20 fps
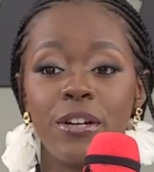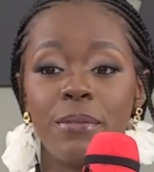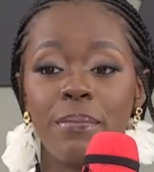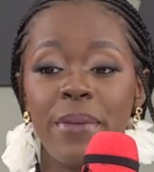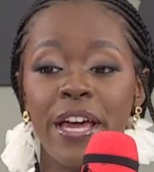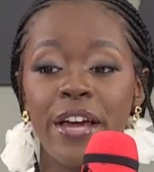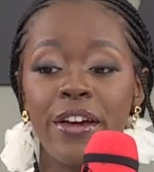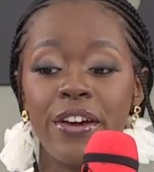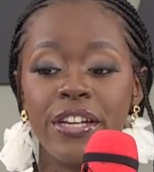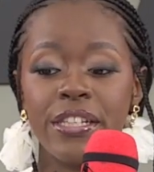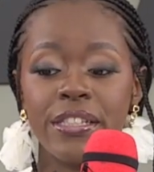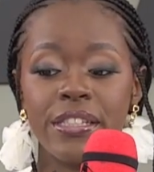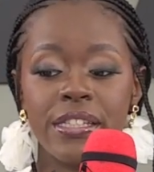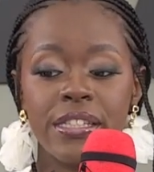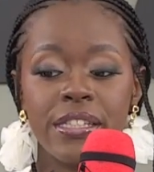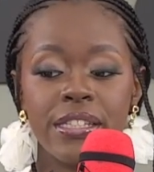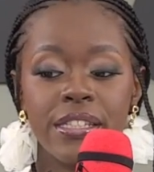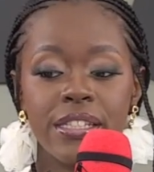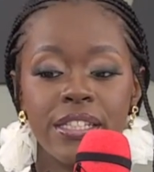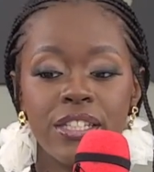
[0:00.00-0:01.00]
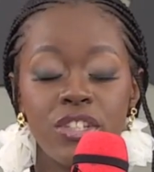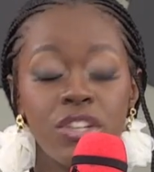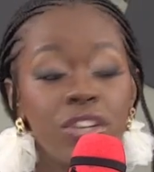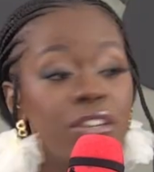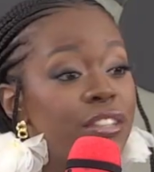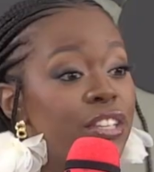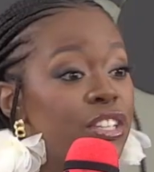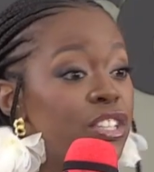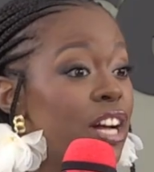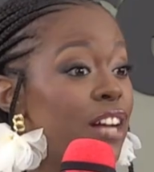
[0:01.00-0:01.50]
her parents
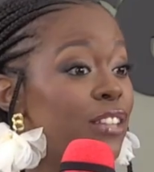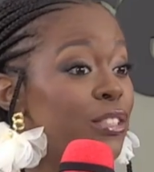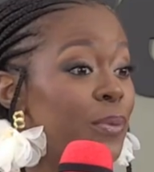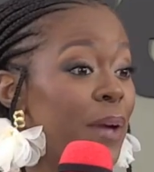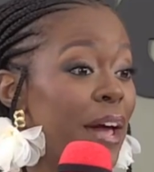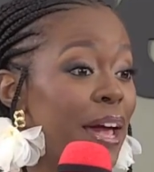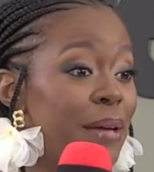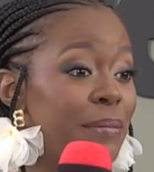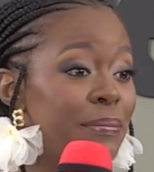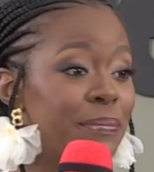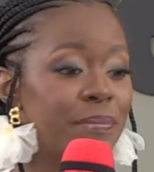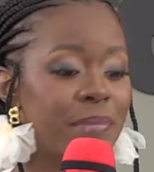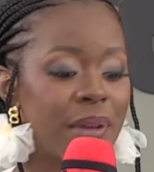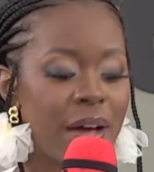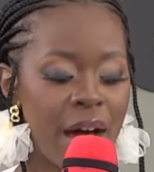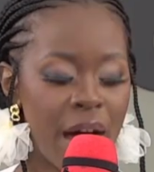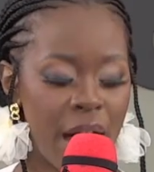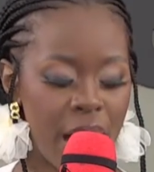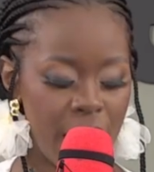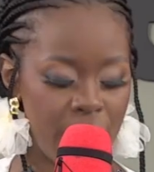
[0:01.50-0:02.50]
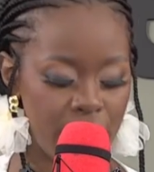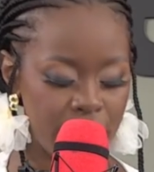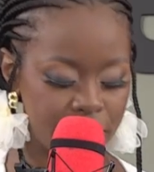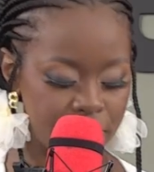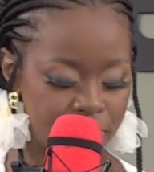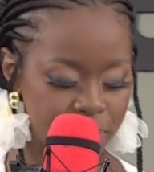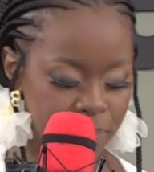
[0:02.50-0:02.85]
took the child away. Um,